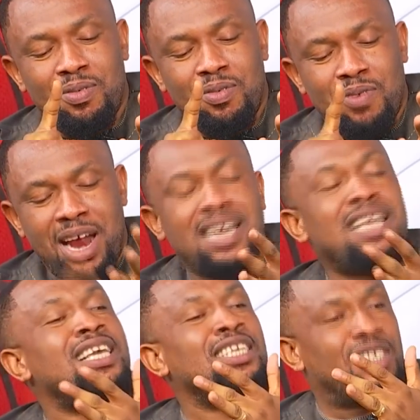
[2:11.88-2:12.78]

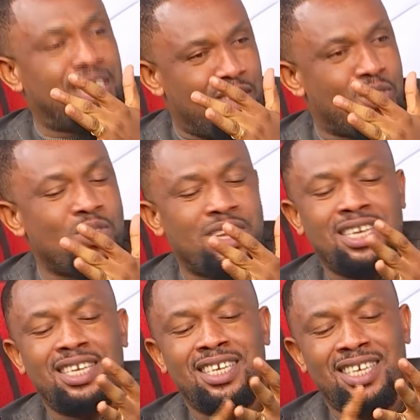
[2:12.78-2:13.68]
Rangnick is still going.
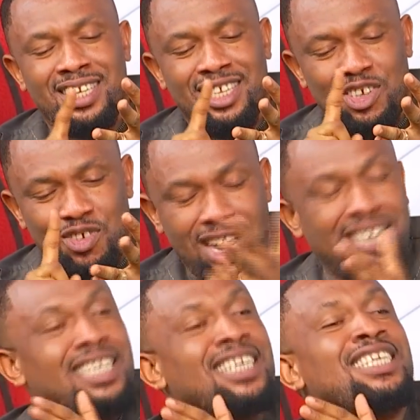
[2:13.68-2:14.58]

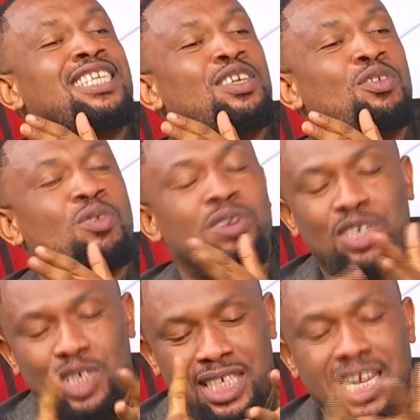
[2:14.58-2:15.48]
United is still going.
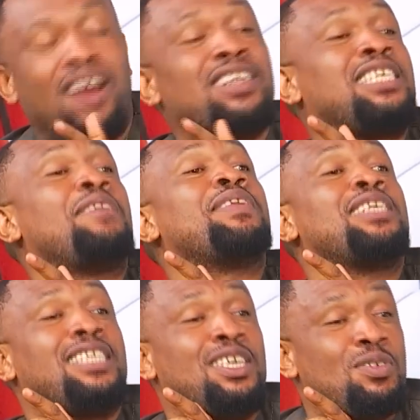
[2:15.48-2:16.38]
CR7 is
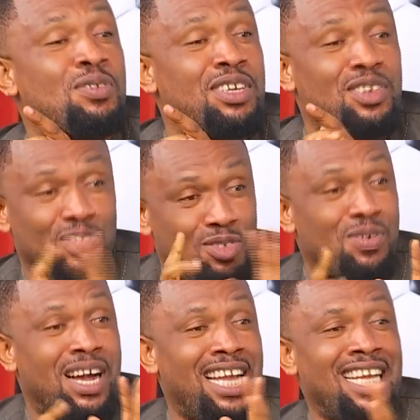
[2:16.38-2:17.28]
still going. Do you know
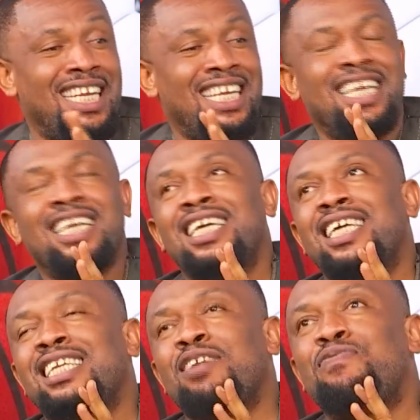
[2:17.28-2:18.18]
why? Uh-huh.
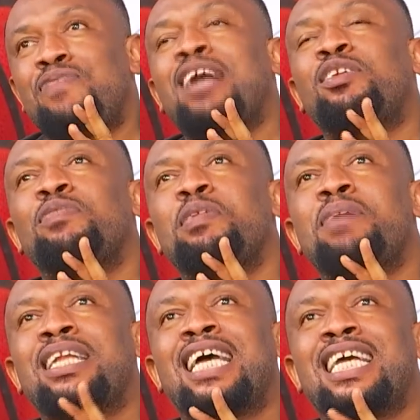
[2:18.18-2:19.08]
The fact of the
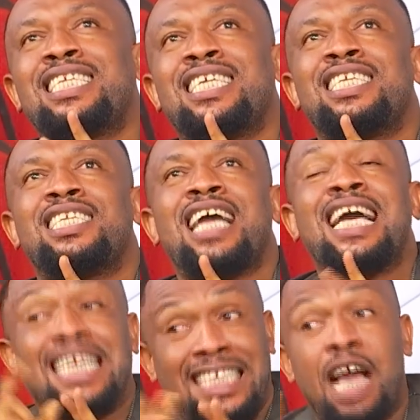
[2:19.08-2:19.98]
matter is this. At
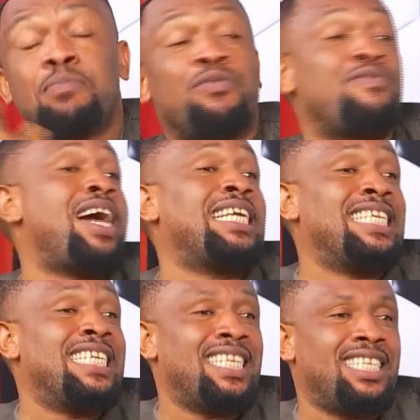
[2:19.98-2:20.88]
the time of
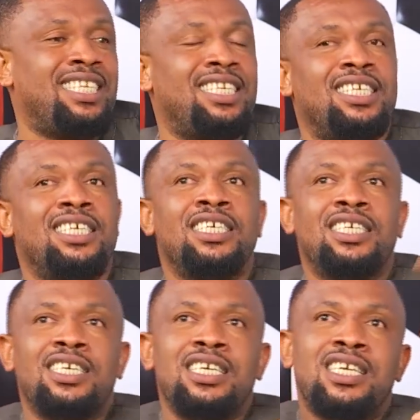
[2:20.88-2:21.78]
writing this, yes,
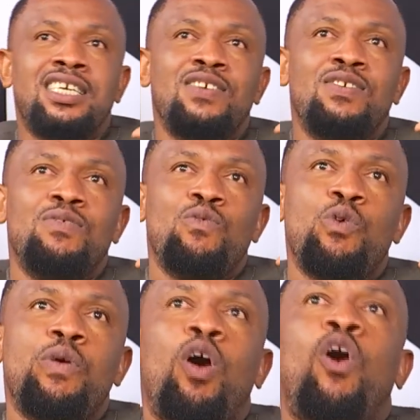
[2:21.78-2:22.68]
we
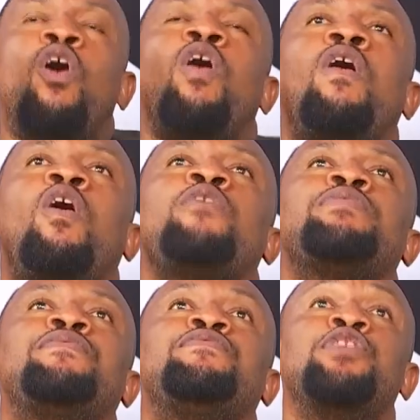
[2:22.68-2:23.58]
were all of the
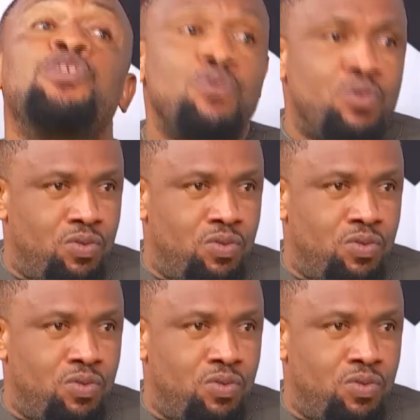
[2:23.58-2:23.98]
view